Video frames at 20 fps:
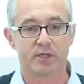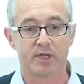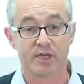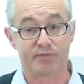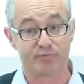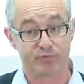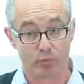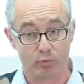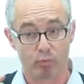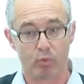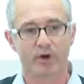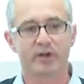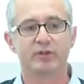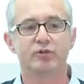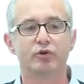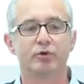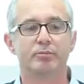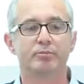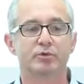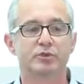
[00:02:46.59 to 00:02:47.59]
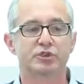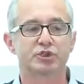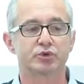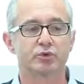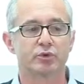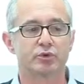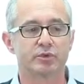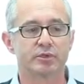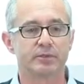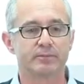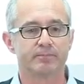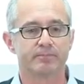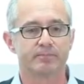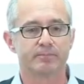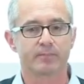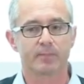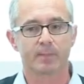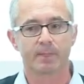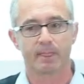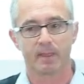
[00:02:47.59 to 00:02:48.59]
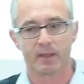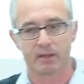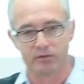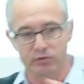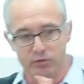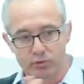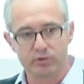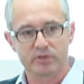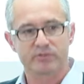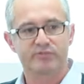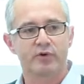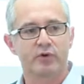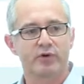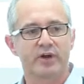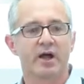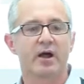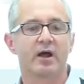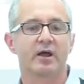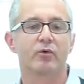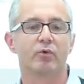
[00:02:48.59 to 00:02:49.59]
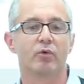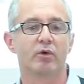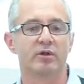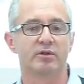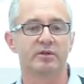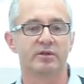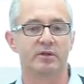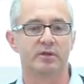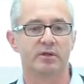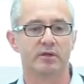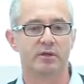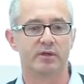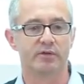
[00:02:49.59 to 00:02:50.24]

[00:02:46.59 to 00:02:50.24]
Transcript: If you want to do a brochure, do it very high quality.